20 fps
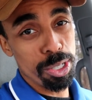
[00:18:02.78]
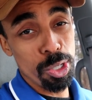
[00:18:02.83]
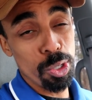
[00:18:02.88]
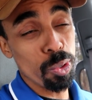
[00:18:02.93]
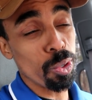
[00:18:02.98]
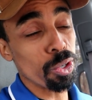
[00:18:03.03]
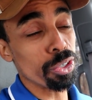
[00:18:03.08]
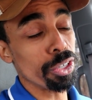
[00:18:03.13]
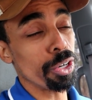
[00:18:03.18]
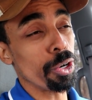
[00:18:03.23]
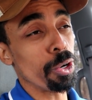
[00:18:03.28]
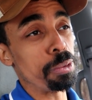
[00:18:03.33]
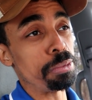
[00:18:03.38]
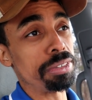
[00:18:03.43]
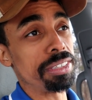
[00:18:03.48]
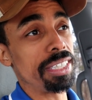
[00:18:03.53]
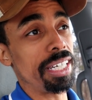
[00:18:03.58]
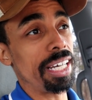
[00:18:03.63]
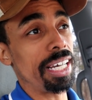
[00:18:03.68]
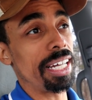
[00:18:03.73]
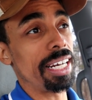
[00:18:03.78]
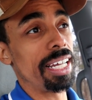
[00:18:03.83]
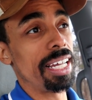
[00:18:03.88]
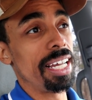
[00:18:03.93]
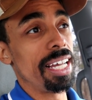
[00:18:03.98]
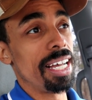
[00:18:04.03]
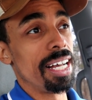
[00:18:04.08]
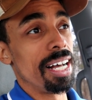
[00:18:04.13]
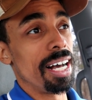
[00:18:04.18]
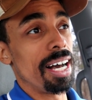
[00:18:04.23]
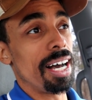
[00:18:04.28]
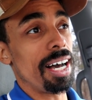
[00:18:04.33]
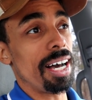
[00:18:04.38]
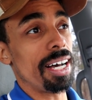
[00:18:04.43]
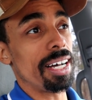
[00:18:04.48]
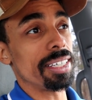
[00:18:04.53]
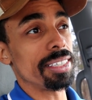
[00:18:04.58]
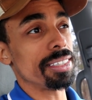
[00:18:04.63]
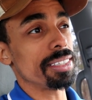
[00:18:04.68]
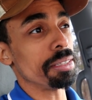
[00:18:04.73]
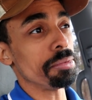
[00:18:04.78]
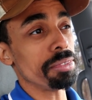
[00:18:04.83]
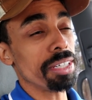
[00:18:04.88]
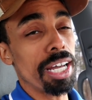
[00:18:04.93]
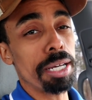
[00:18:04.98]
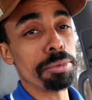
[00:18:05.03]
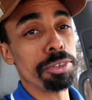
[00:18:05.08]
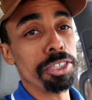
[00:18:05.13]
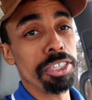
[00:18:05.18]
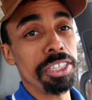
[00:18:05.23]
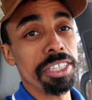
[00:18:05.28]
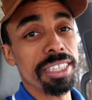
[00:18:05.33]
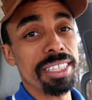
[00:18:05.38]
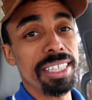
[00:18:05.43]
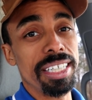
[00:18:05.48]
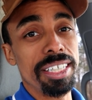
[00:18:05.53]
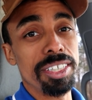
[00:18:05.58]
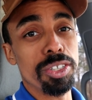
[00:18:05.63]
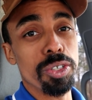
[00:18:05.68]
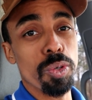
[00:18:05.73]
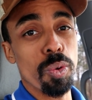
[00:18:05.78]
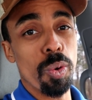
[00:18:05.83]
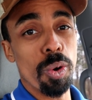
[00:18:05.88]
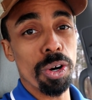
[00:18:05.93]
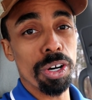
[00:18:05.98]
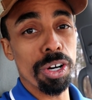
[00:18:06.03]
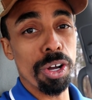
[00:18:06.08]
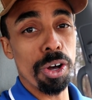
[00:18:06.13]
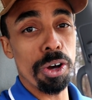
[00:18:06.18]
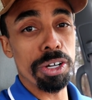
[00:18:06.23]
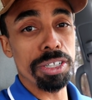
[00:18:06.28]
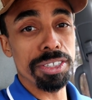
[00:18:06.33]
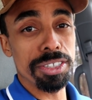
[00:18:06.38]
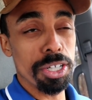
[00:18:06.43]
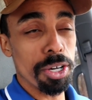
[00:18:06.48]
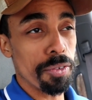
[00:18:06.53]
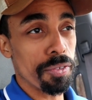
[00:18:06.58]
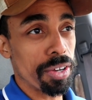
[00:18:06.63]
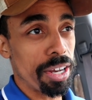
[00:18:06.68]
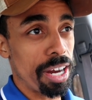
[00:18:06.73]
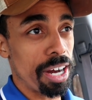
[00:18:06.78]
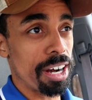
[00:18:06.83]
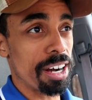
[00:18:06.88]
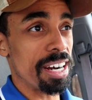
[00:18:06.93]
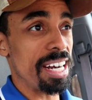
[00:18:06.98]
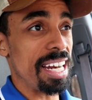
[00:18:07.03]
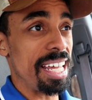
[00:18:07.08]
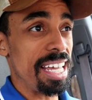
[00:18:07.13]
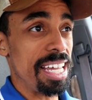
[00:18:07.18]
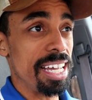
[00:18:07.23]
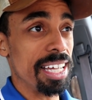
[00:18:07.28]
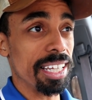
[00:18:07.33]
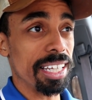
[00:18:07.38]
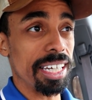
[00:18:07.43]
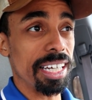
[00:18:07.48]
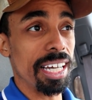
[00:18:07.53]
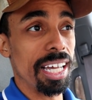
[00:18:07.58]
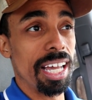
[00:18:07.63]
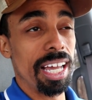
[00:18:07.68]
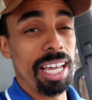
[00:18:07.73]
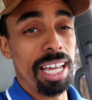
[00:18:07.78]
do on the homestead. Uh, sometimes you just need to work on self-care and healing